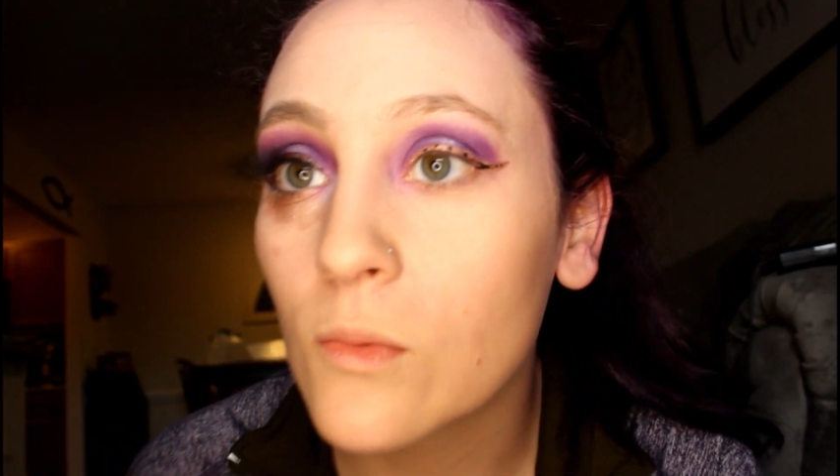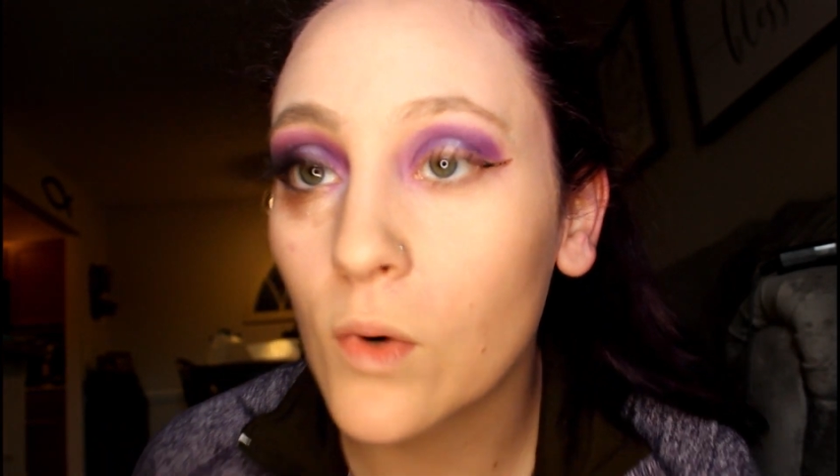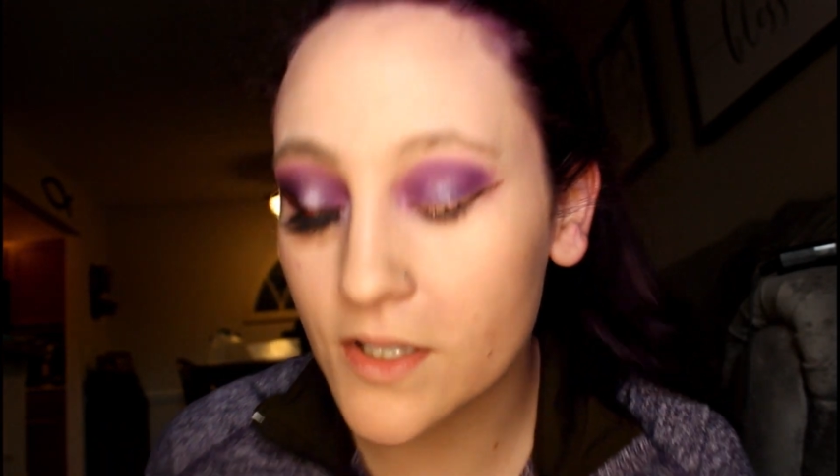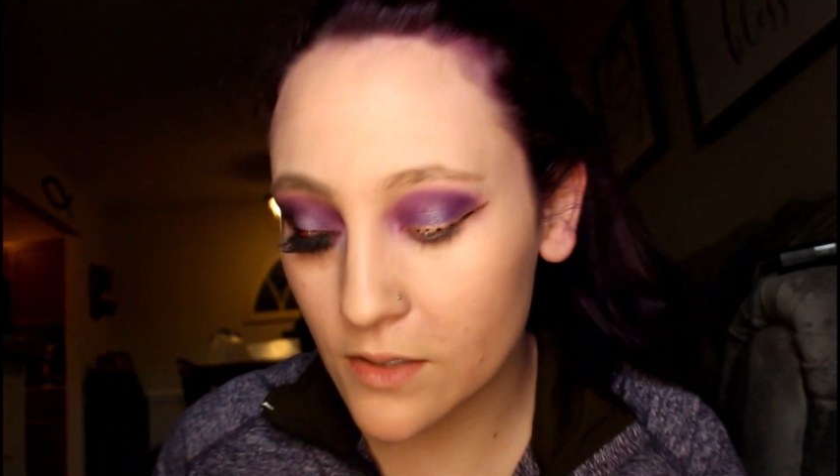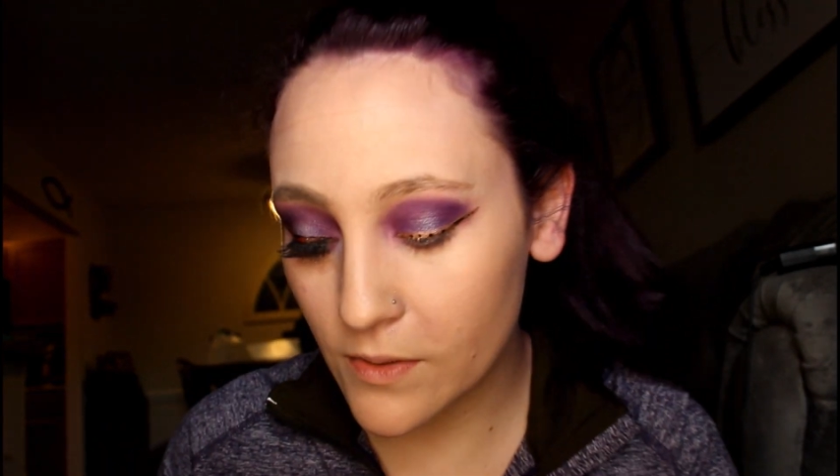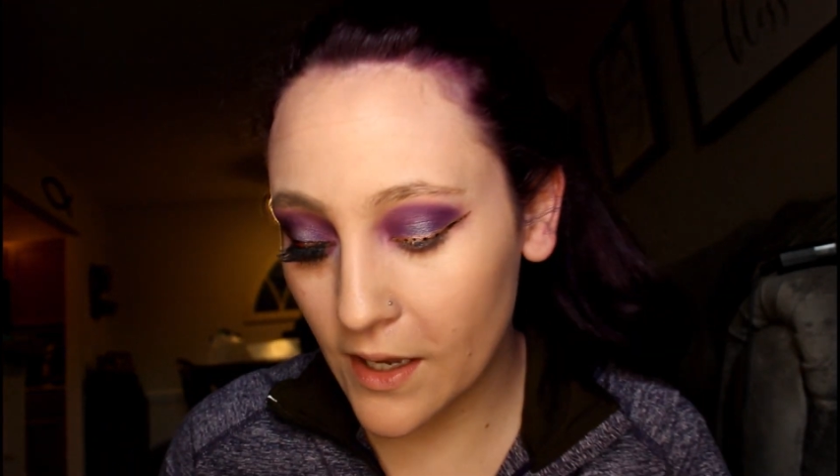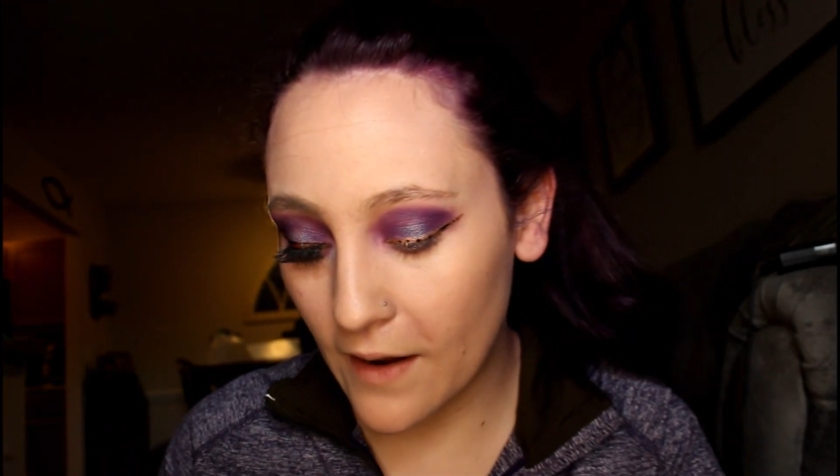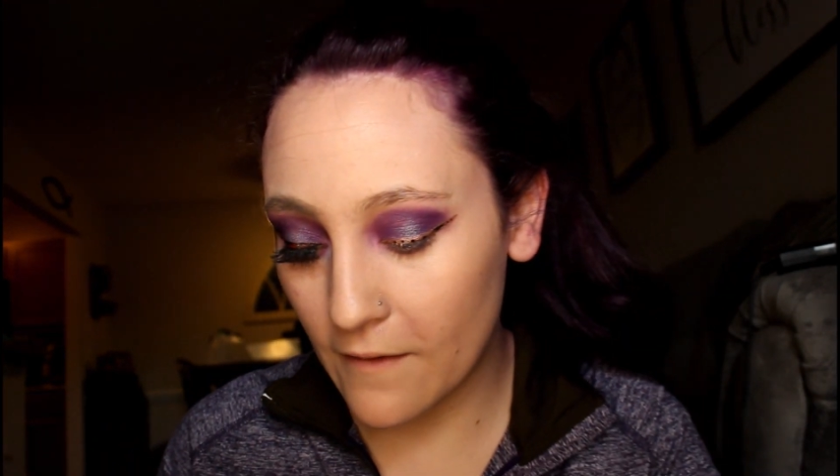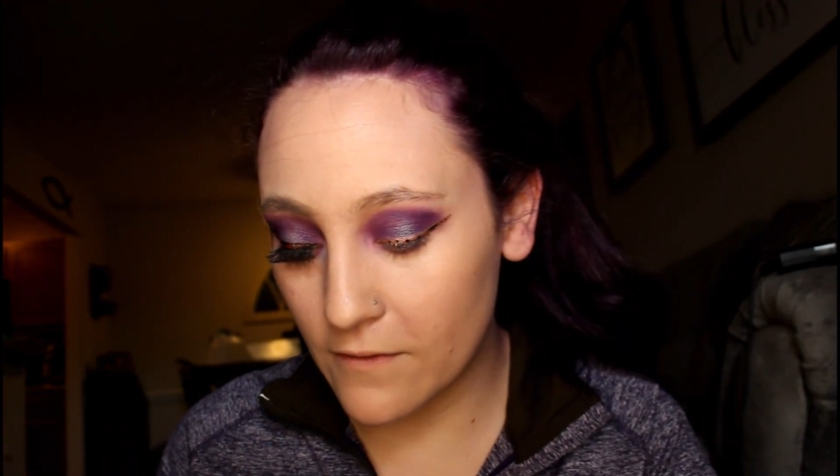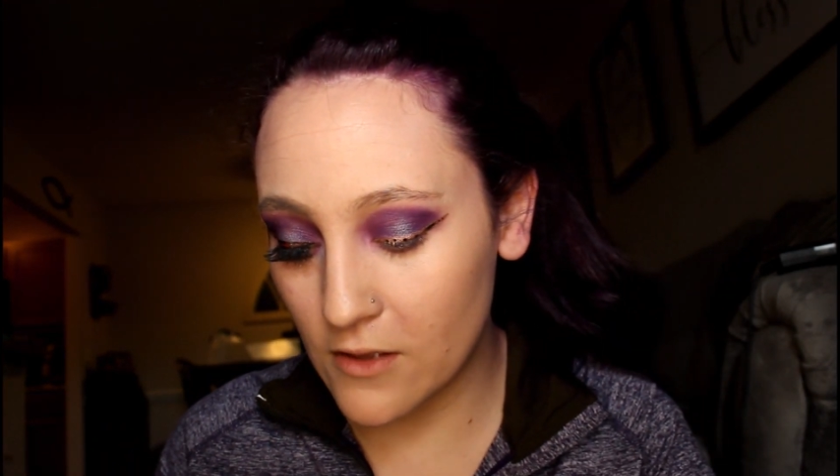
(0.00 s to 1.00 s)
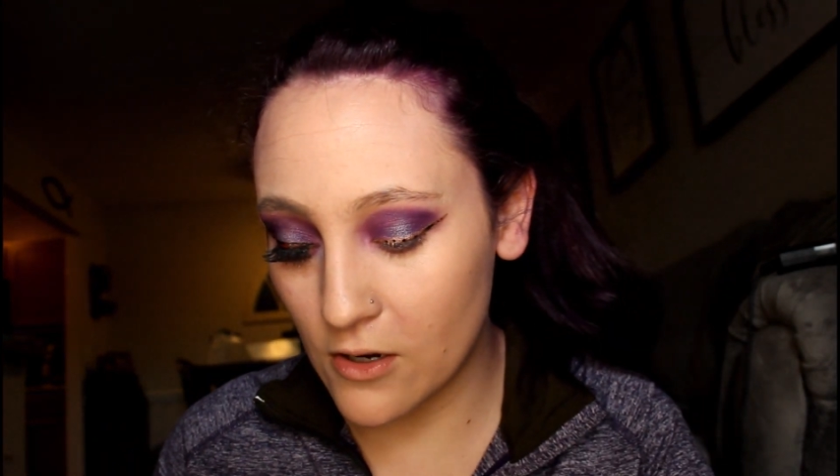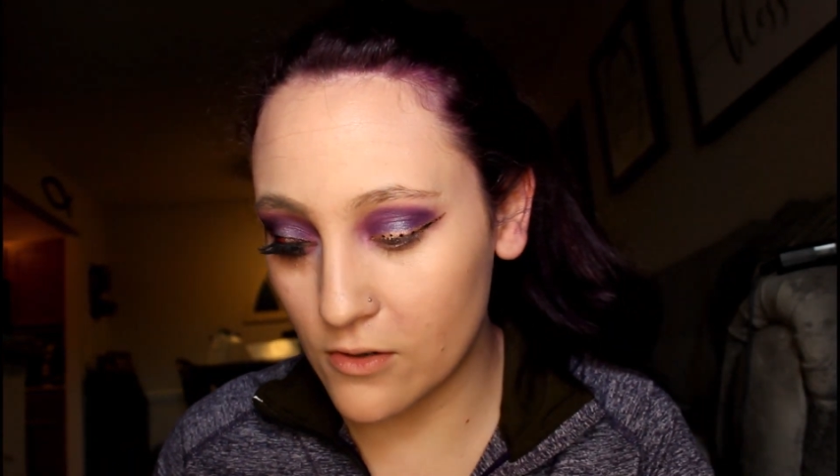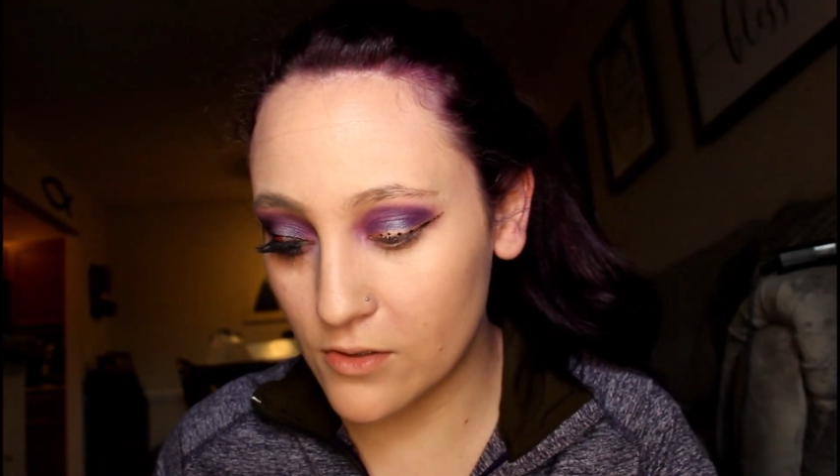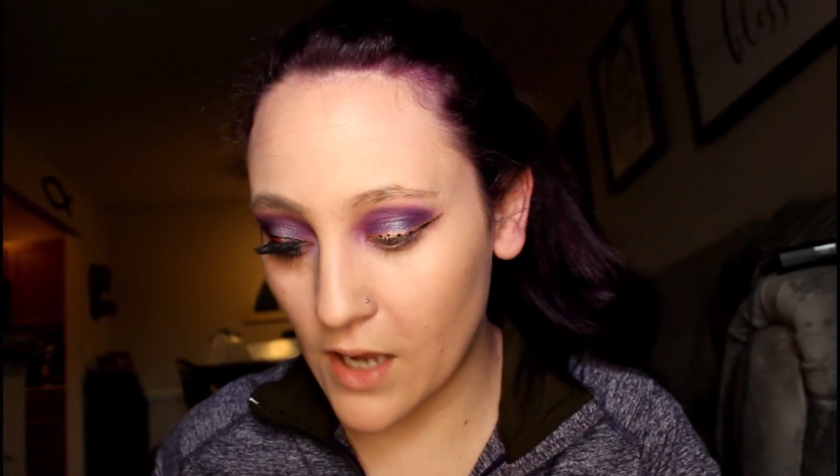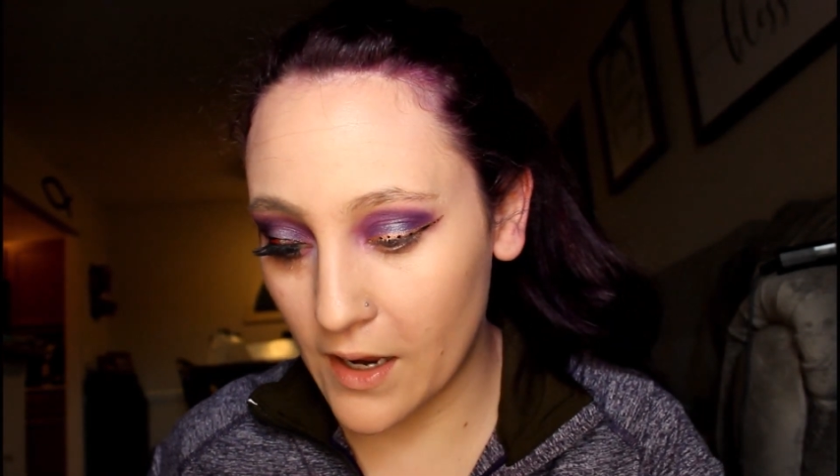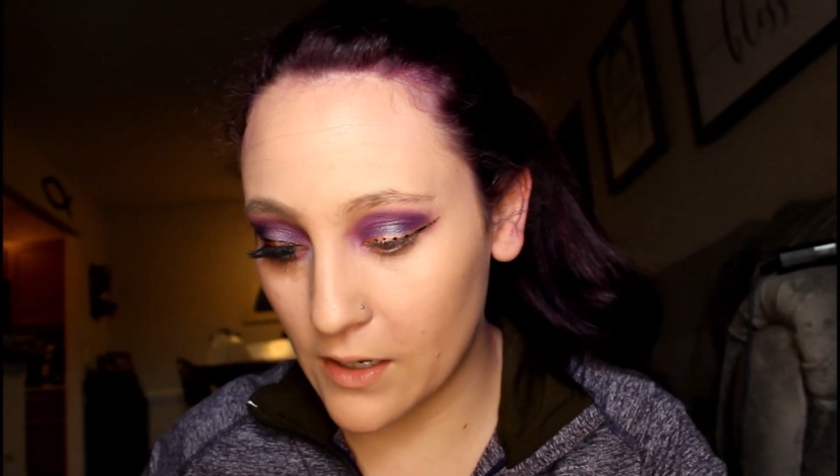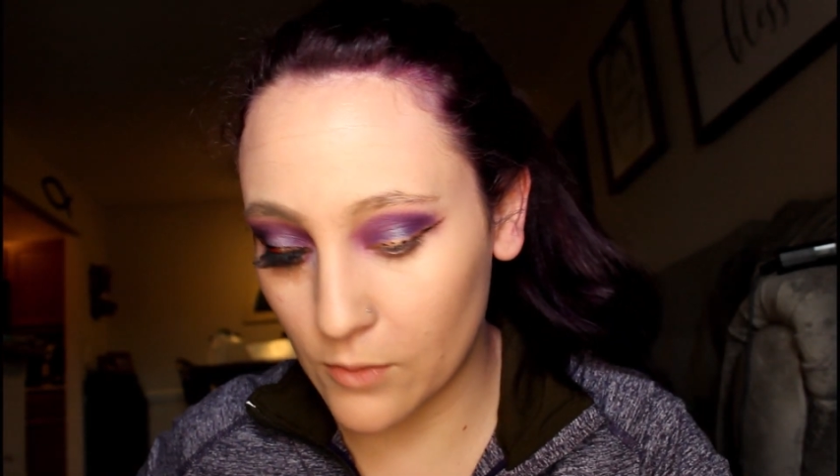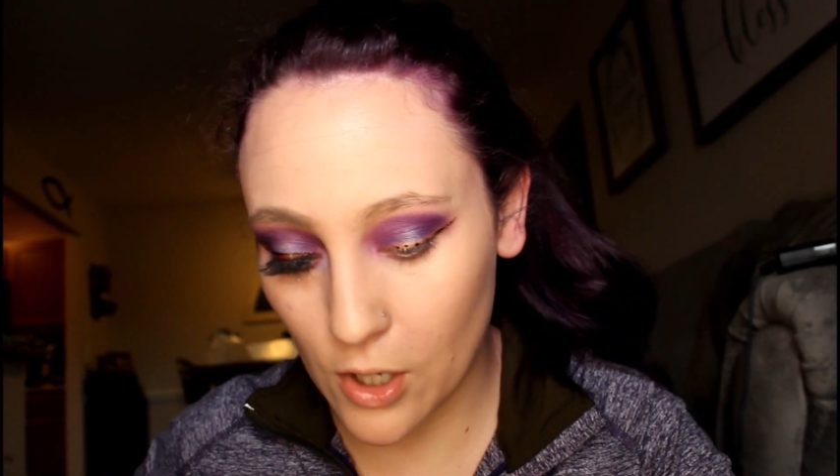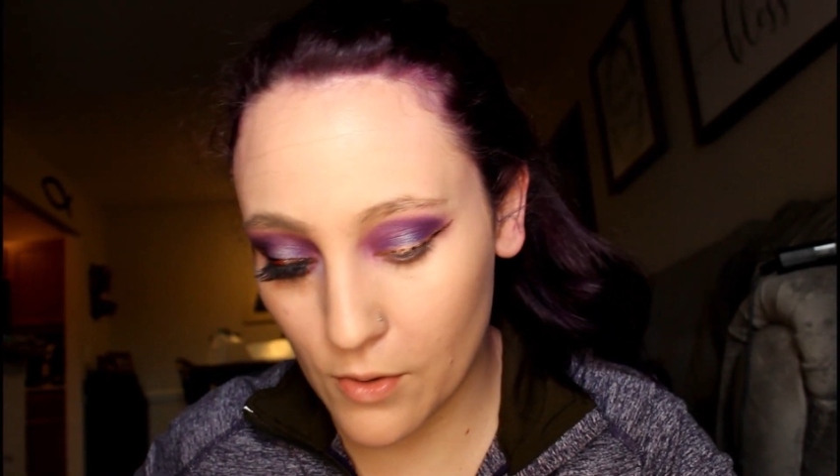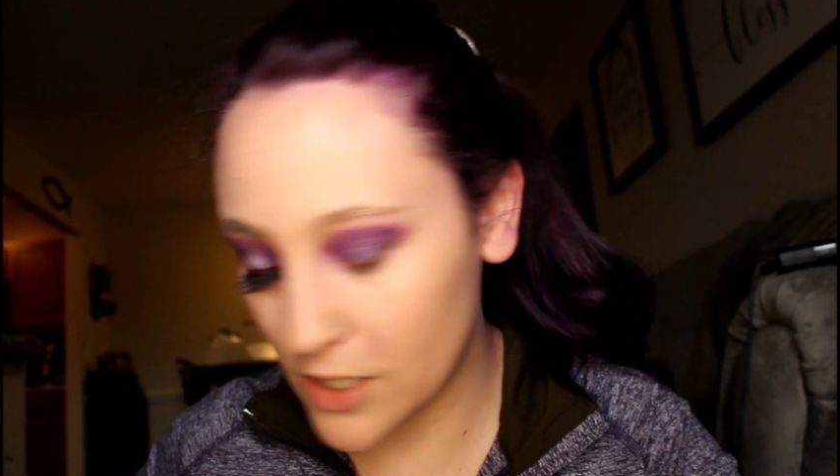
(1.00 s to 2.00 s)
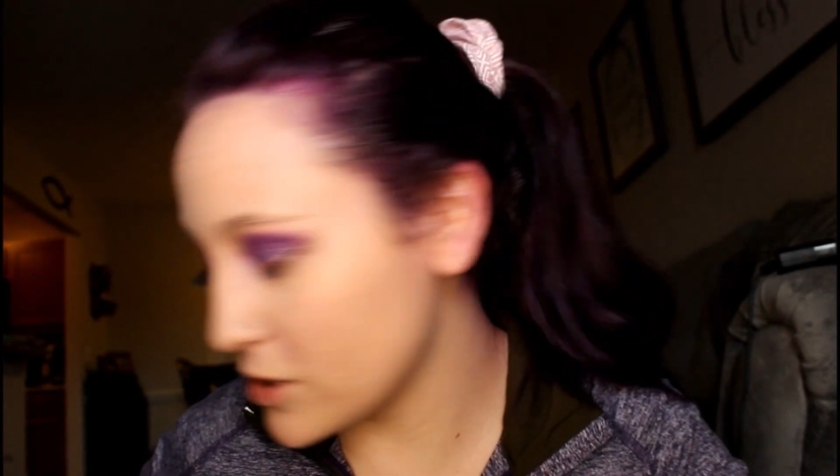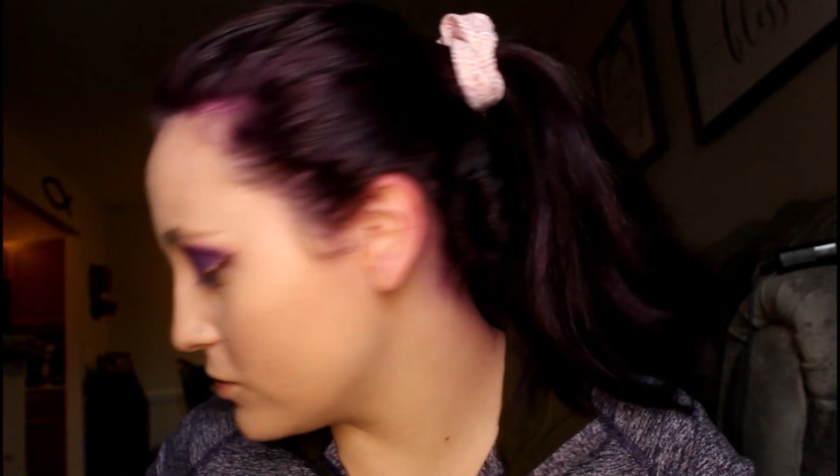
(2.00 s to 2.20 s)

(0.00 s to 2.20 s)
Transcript: once we have those, I am going to